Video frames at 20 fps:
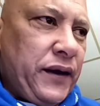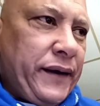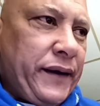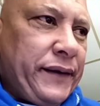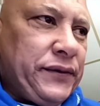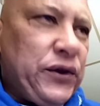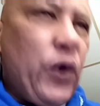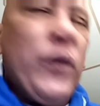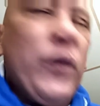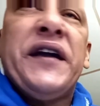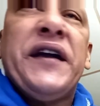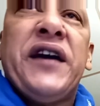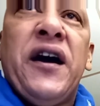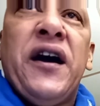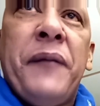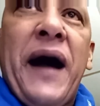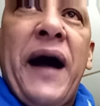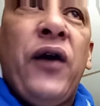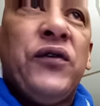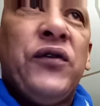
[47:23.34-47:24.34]
low-income
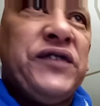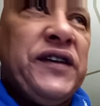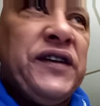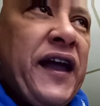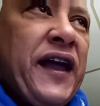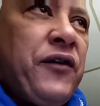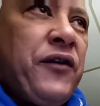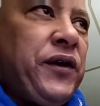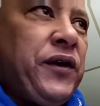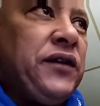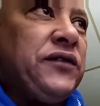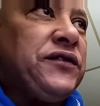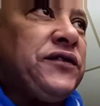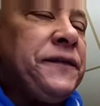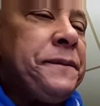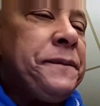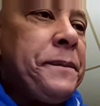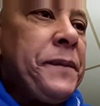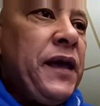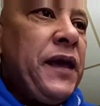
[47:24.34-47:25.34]
housing areas,
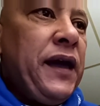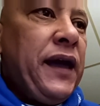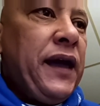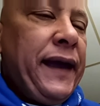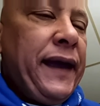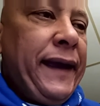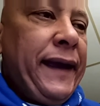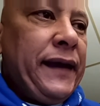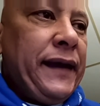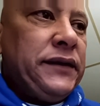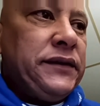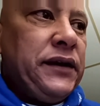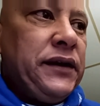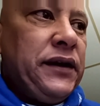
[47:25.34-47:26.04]
and